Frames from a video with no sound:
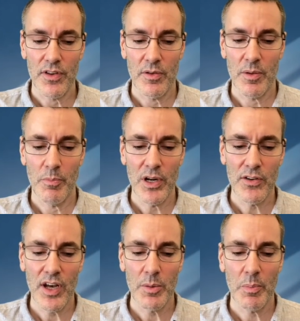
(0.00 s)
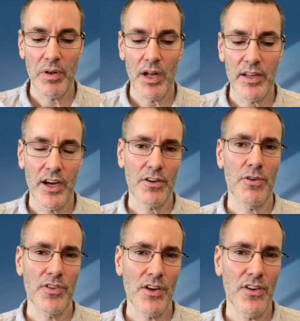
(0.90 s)
When you talk about plot and
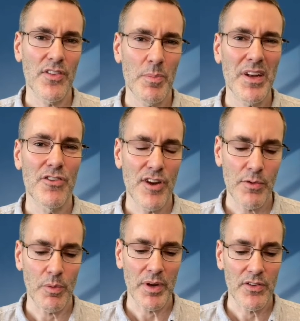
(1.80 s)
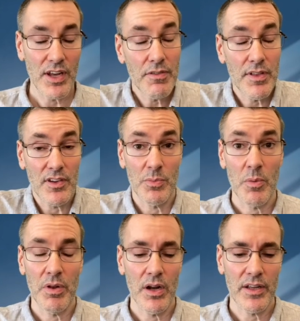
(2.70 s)
characterization, it's a bit general because everything is
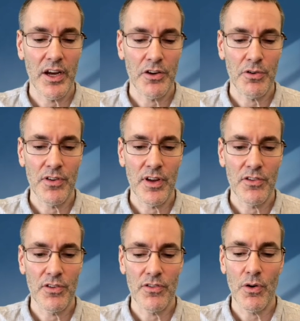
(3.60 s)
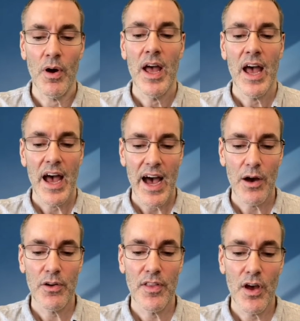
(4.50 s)
about plot and characterization. So
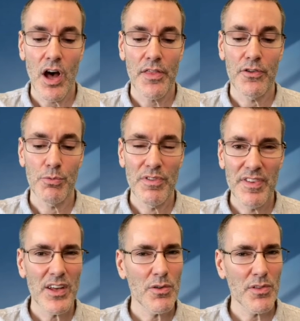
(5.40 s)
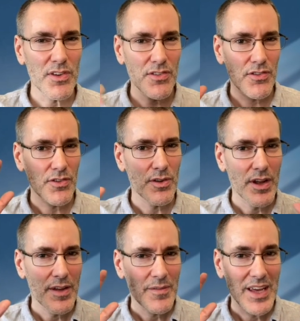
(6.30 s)
how do the authors reveal this
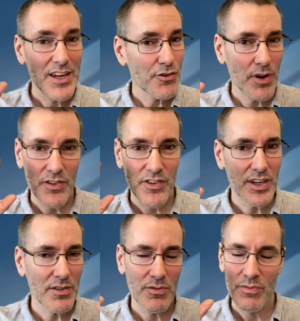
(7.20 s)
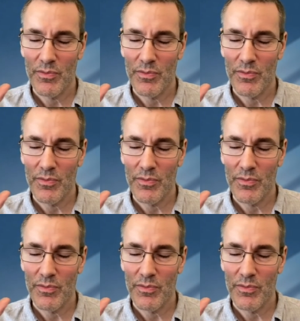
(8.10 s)
interesting